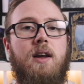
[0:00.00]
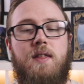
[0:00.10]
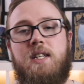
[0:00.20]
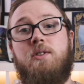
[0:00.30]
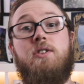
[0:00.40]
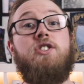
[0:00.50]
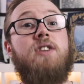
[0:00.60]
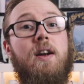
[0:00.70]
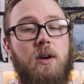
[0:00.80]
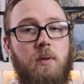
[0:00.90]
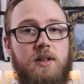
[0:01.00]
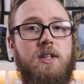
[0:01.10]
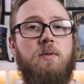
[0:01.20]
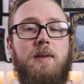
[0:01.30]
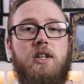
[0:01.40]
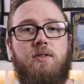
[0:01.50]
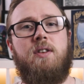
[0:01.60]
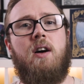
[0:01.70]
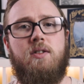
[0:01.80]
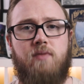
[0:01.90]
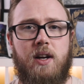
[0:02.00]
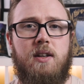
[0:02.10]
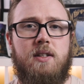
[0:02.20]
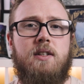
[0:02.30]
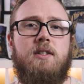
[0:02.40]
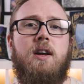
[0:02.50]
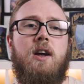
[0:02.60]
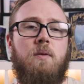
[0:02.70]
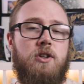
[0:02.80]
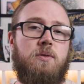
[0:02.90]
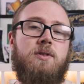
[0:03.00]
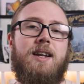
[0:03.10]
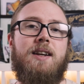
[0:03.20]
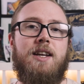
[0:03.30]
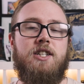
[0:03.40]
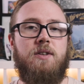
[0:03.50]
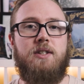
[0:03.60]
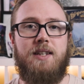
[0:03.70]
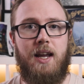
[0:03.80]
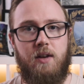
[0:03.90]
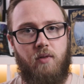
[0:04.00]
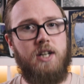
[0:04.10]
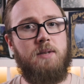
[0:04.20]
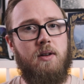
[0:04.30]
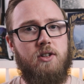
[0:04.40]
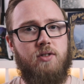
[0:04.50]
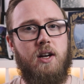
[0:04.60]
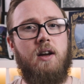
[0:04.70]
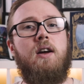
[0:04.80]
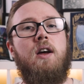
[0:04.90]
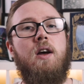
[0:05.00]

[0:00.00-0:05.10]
This one's your generic one. So you want to make sure you cast Recklessness, which will then lead you into getting a Raging Blow trigger,